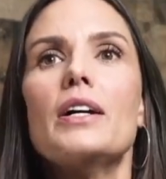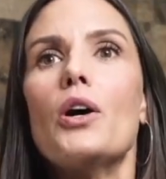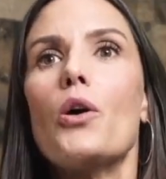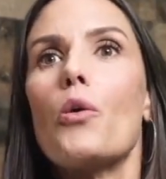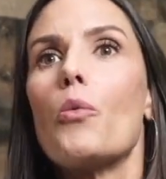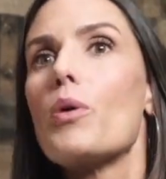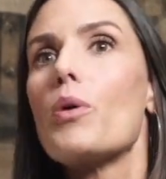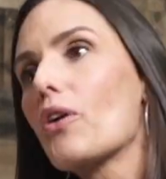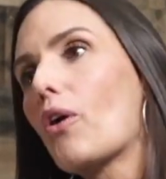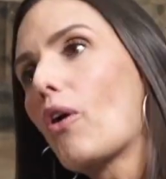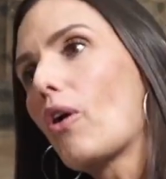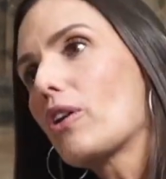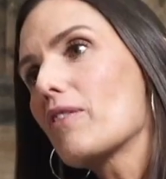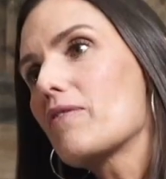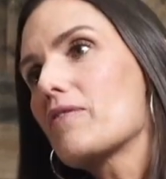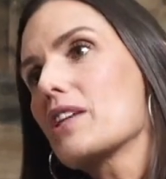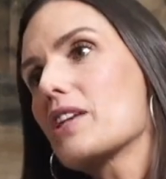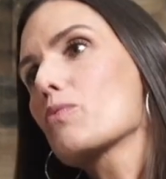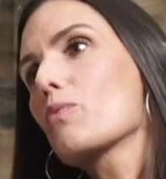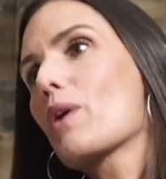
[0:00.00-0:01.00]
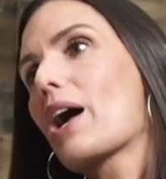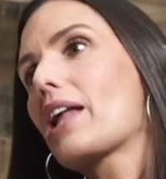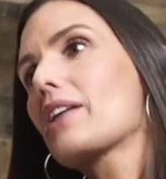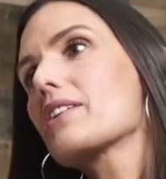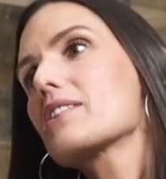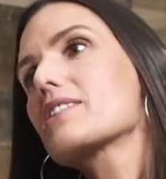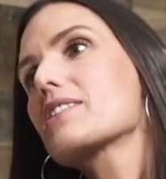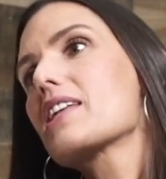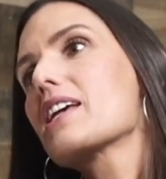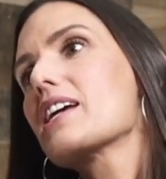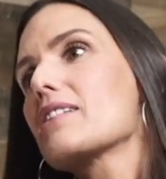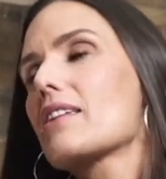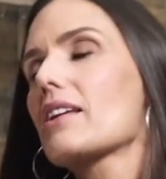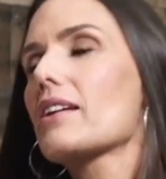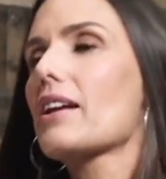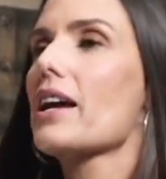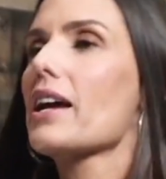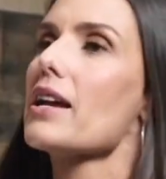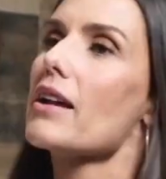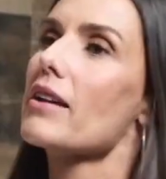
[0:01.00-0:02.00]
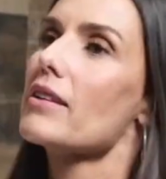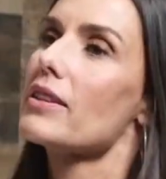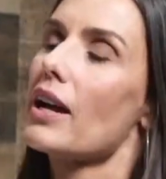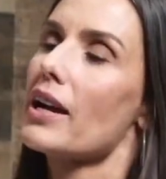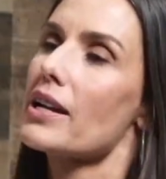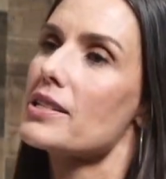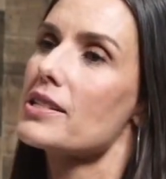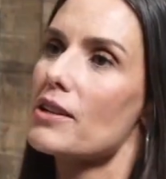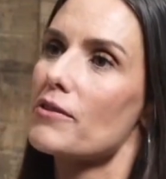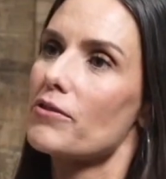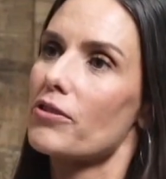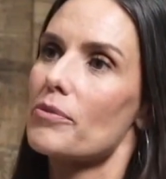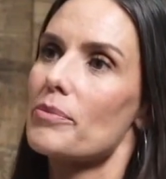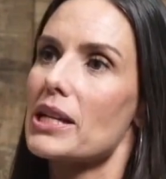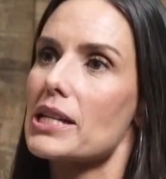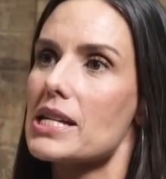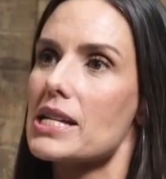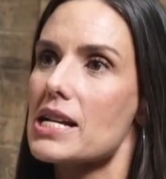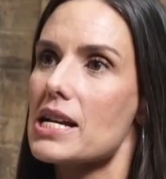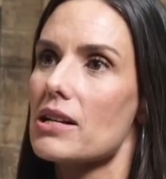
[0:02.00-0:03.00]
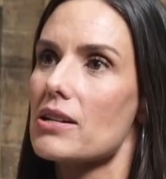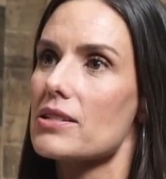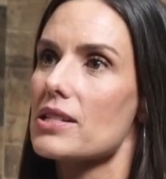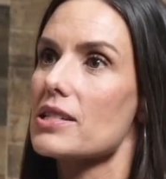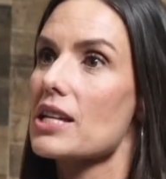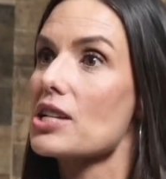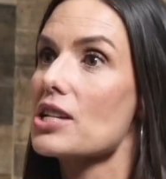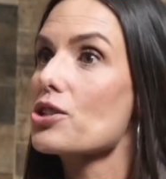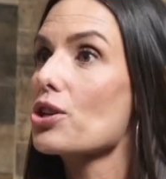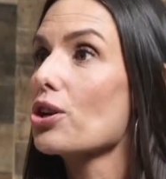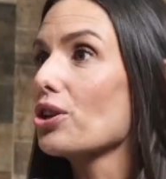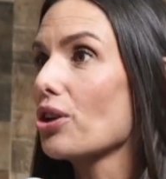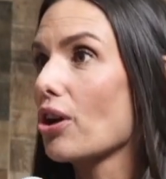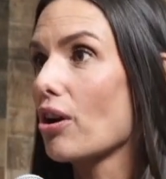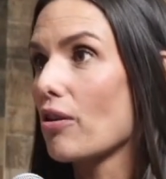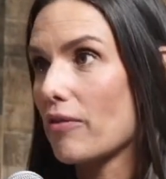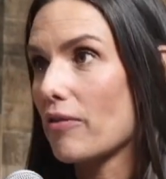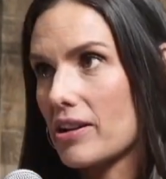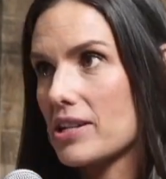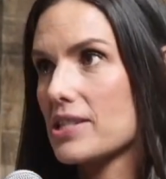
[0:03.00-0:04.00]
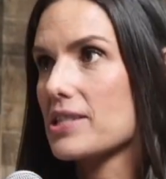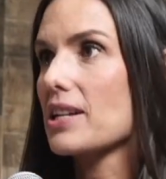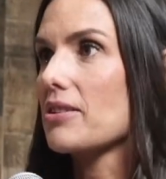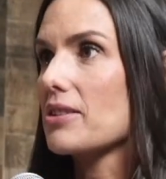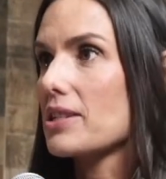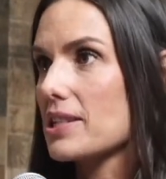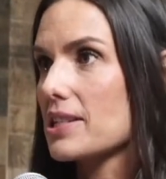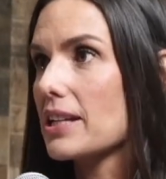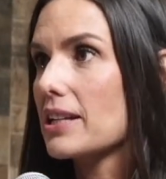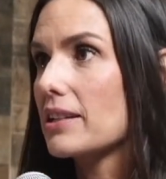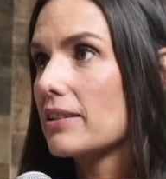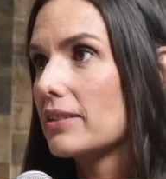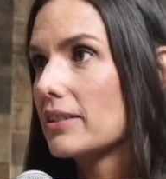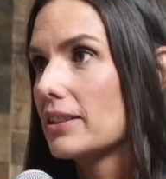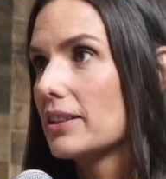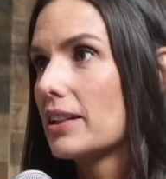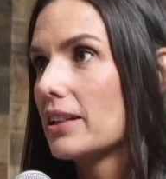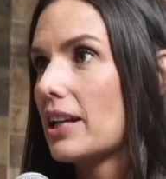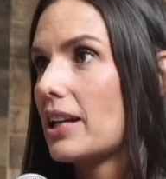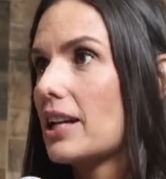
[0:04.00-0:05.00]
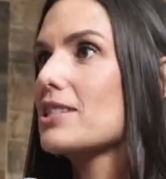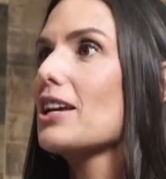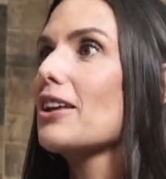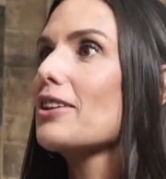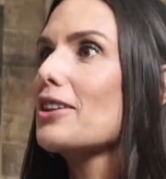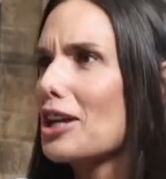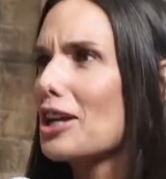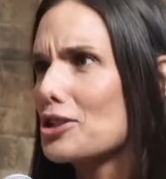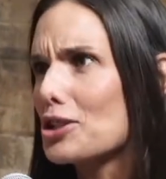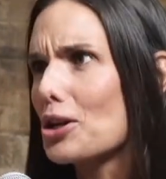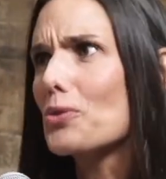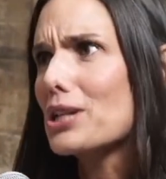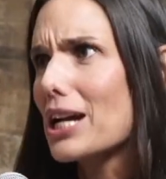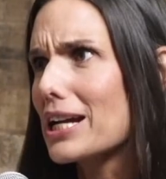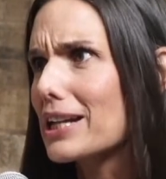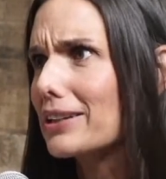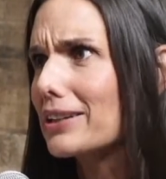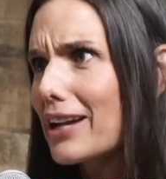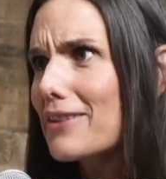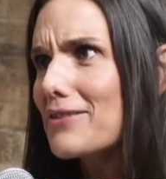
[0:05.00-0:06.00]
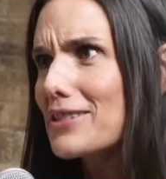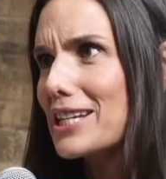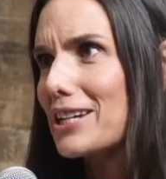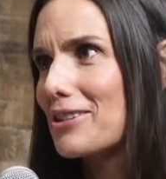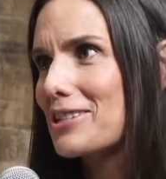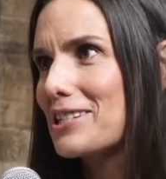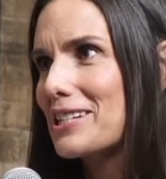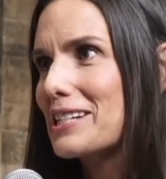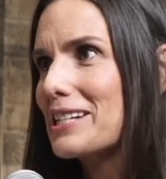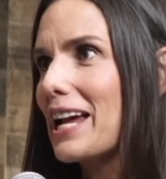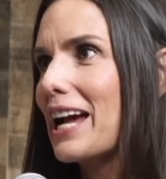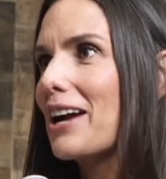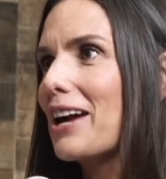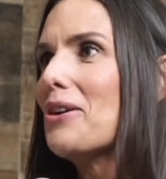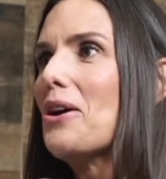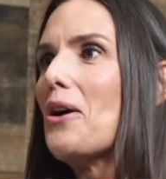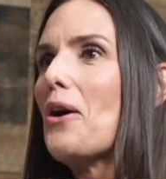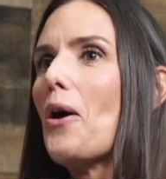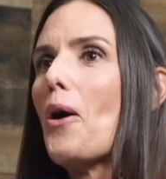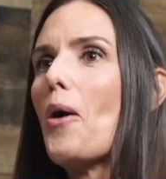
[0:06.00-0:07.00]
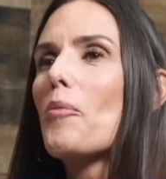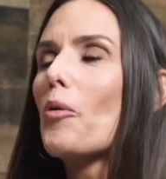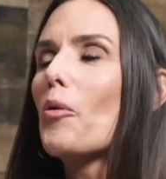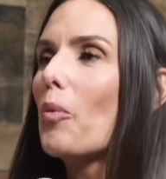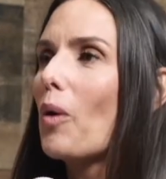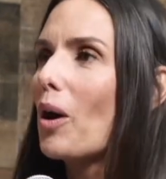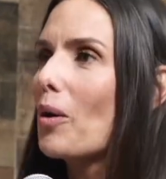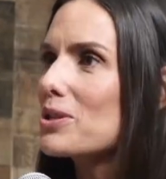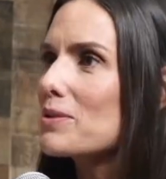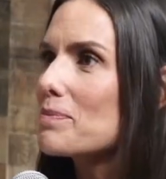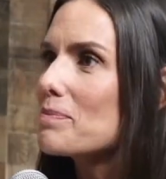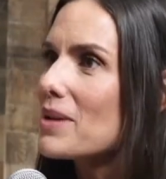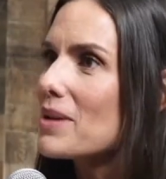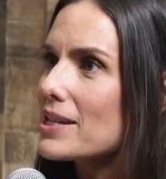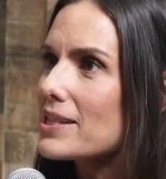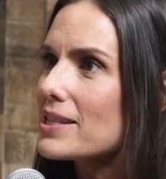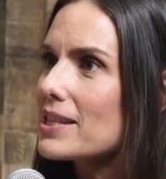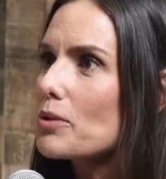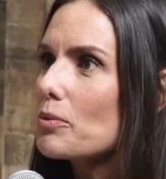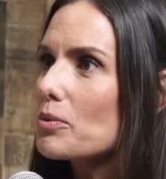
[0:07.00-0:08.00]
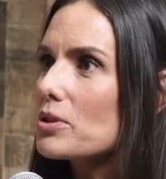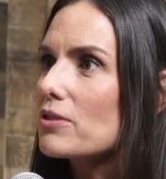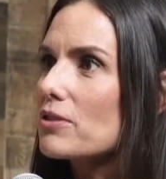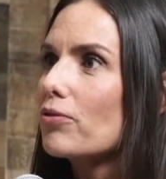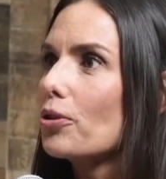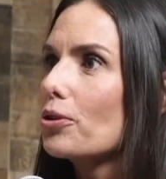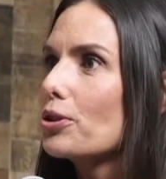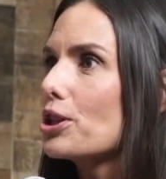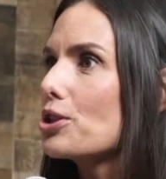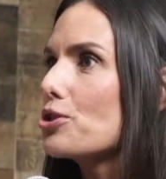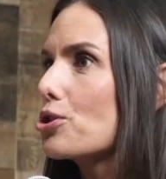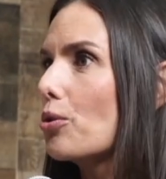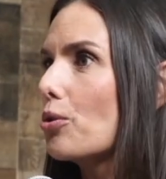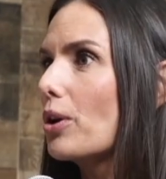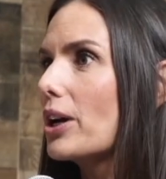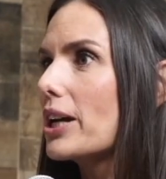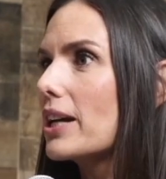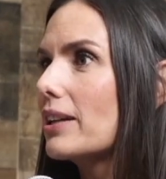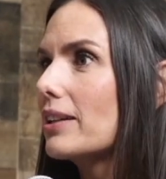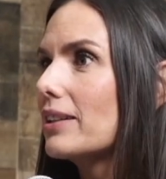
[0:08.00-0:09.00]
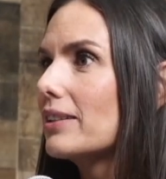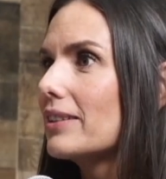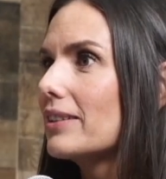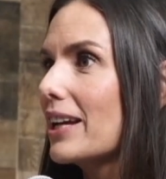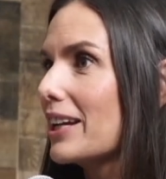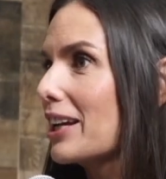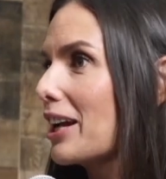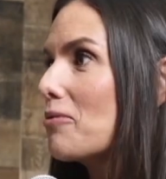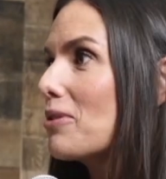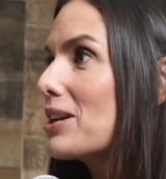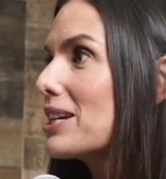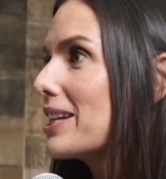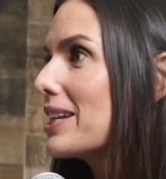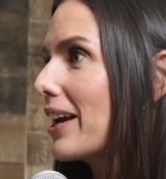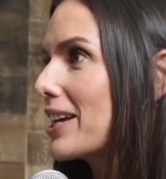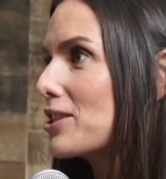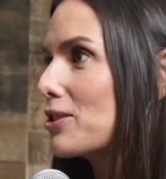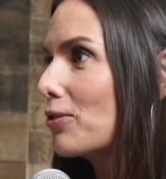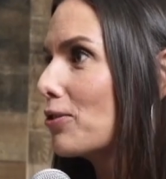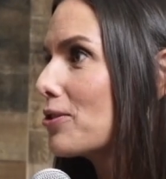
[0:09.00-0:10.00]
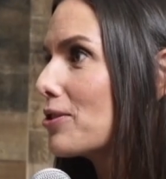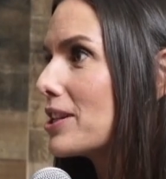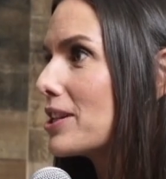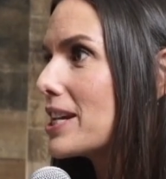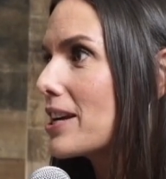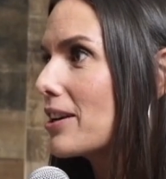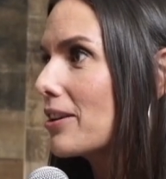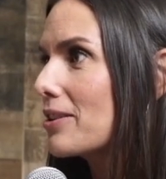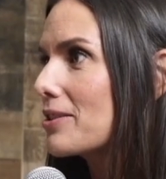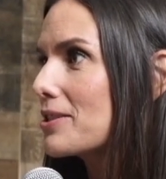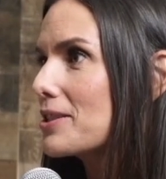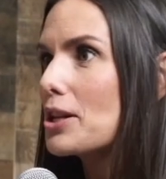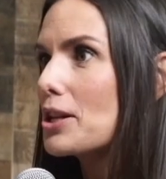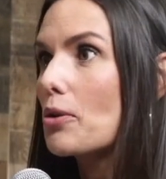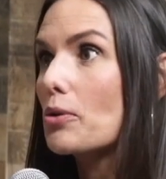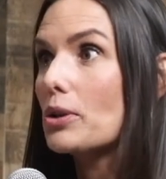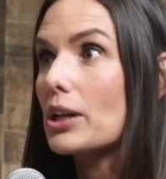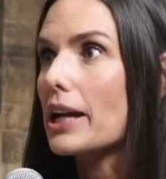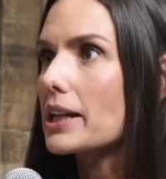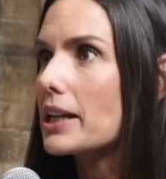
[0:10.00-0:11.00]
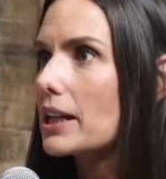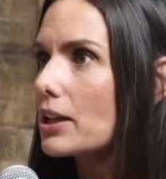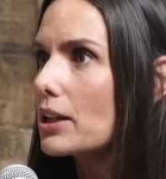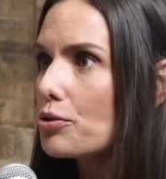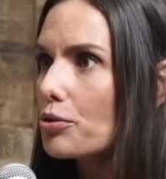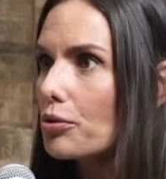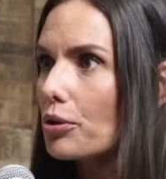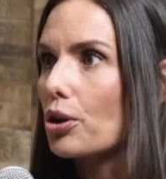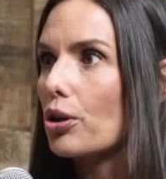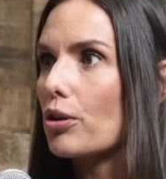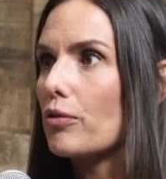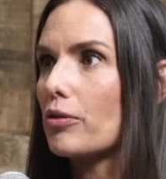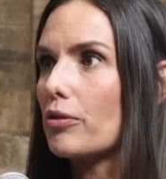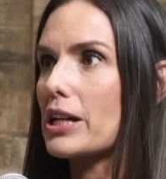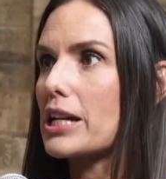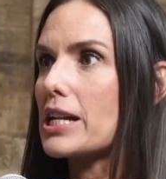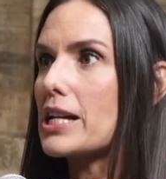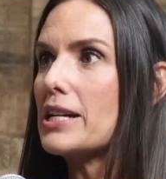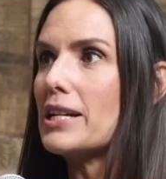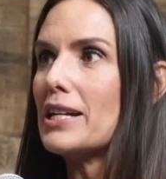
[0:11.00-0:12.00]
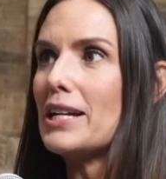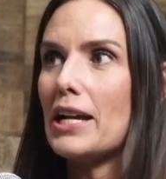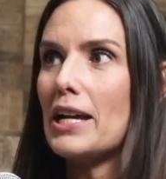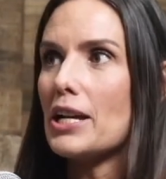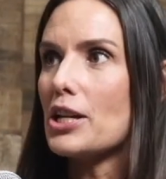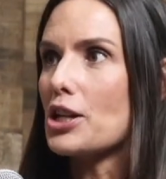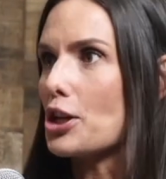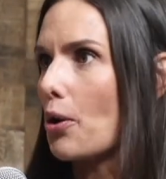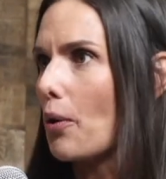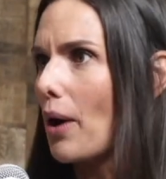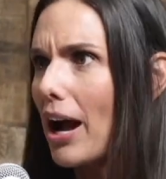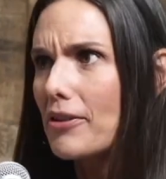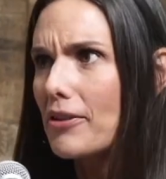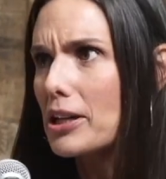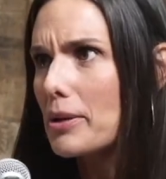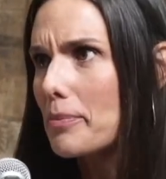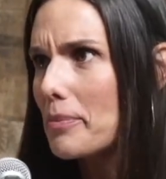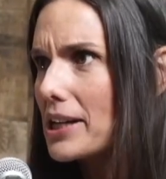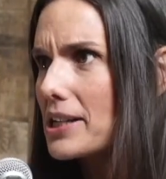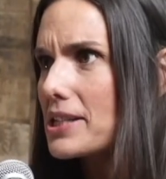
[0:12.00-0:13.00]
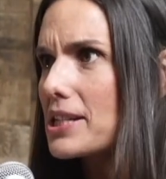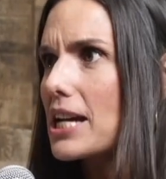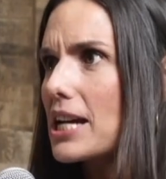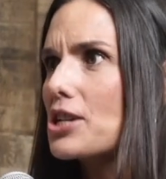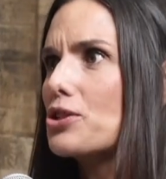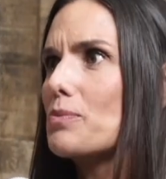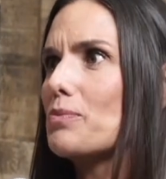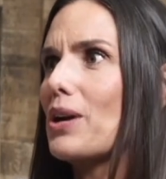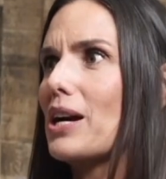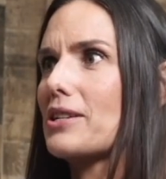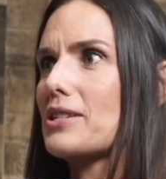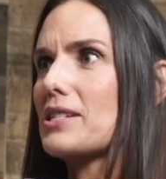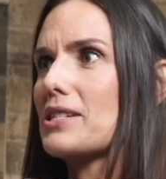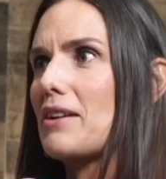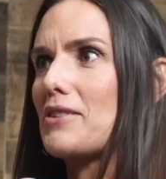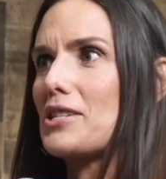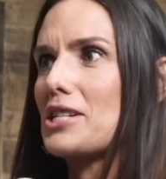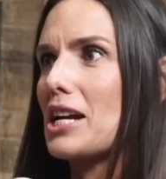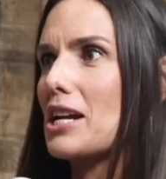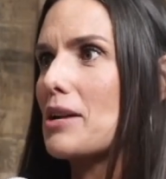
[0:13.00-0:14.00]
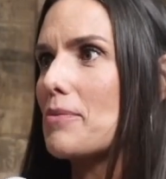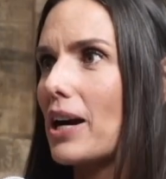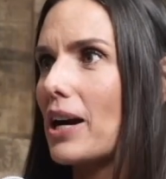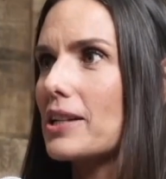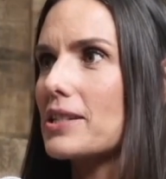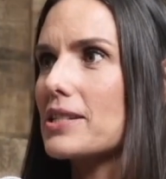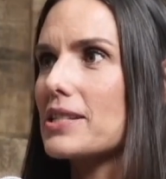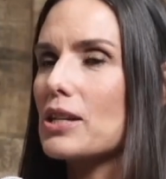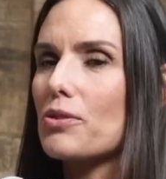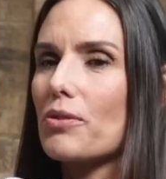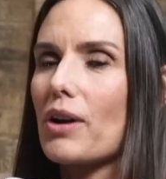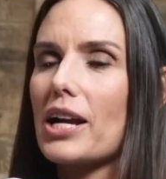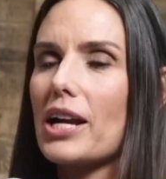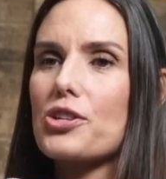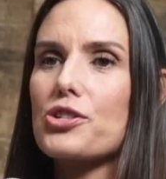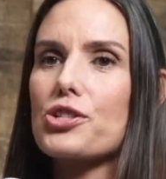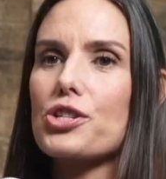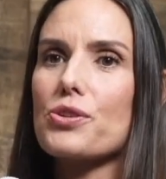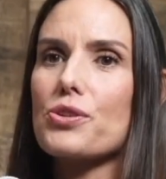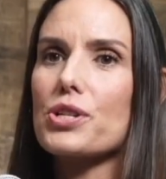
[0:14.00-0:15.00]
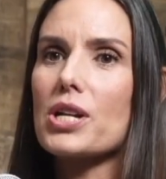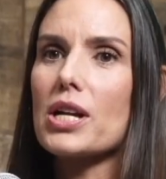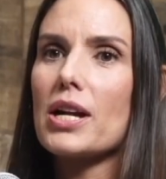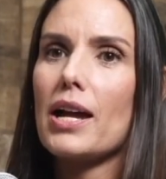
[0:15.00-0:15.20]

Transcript: with all of this wellness thing that I did for many years, is I took it all very seriously. And it's not that I don't take life seriously now, but what was missing was fun and joy. I realized through the years, getting into recovery, having a meditation practice every day, practicing gratitude.